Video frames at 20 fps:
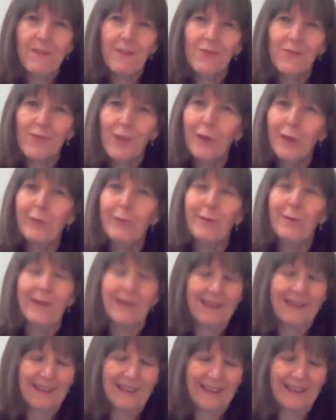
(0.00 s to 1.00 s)
No,
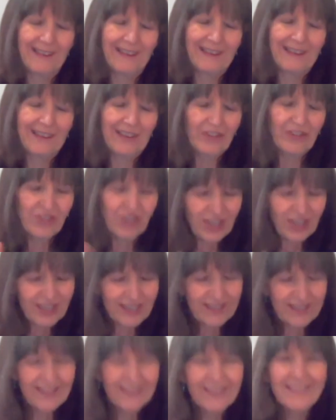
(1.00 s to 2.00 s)

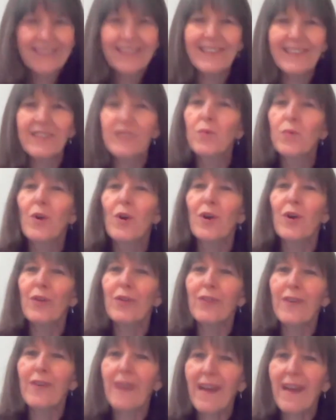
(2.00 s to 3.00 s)
Jesus is
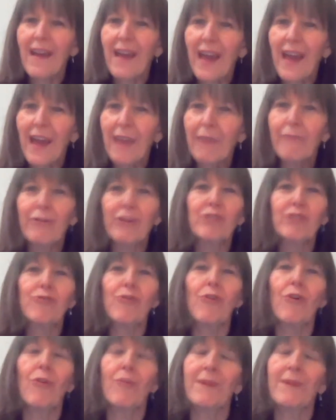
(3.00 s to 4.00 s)
worth every
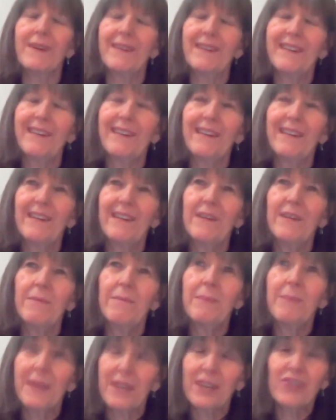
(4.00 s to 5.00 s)
drop
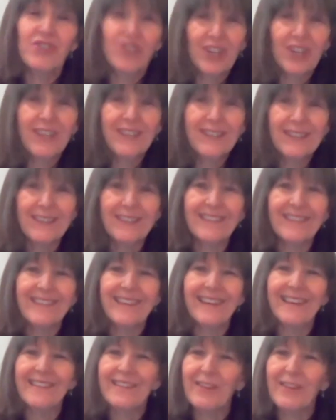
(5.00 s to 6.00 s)
because Jesus
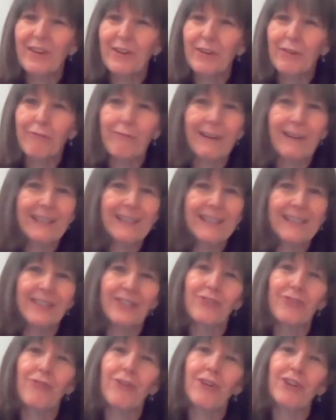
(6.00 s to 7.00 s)
is her
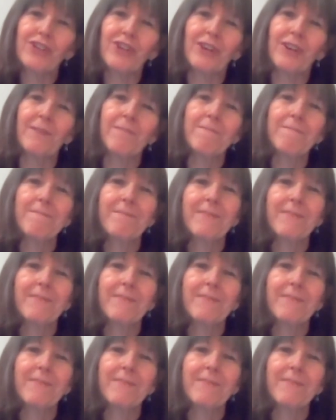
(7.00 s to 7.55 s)
greatest treasure.